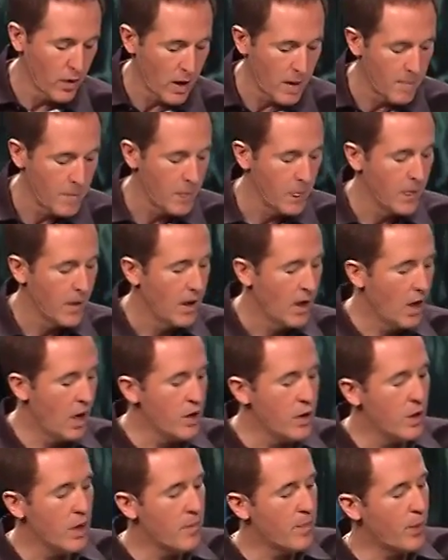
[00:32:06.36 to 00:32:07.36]
on.
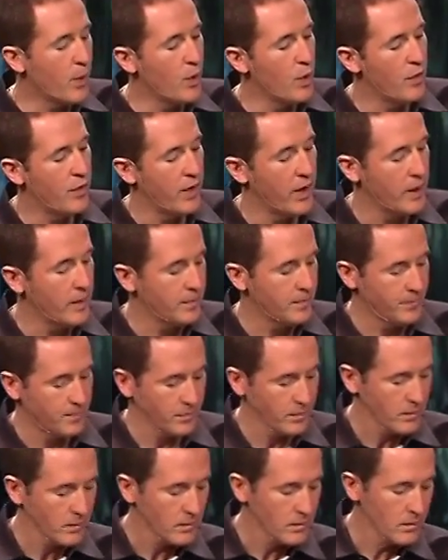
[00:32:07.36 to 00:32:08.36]
Under improving,
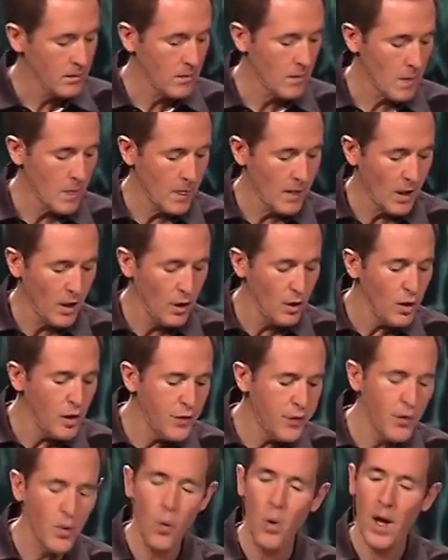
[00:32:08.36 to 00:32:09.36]
look
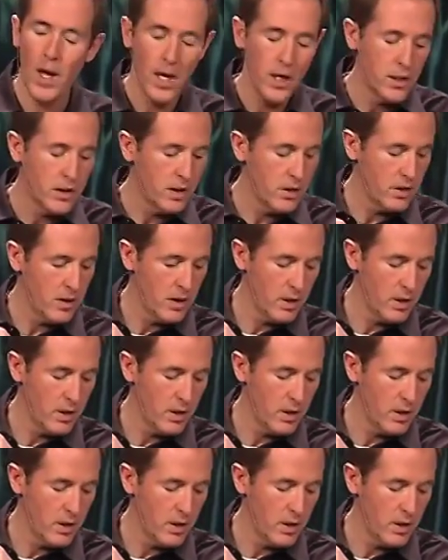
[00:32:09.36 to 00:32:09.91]
for ways,